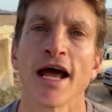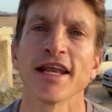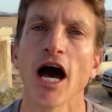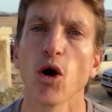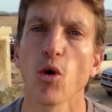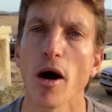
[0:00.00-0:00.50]

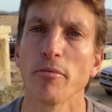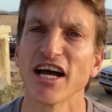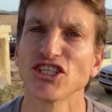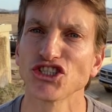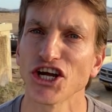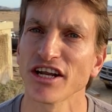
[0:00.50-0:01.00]
Now, my
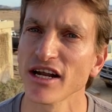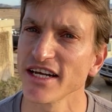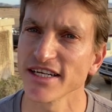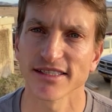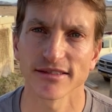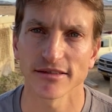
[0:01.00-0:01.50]
channel
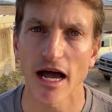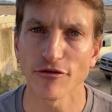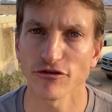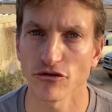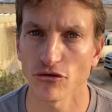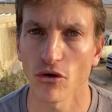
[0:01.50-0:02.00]
is,
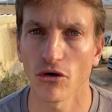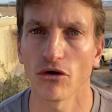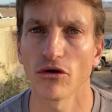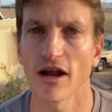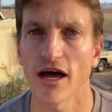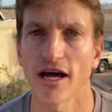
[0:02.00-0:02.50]
after
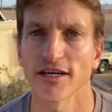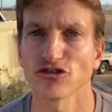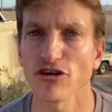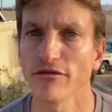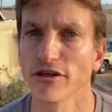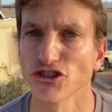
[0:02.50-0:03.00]
all, a
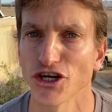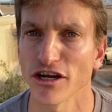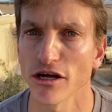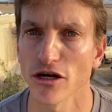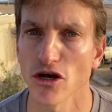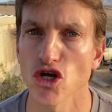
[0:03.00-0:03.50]
travel
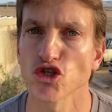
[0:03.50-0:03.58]
channel,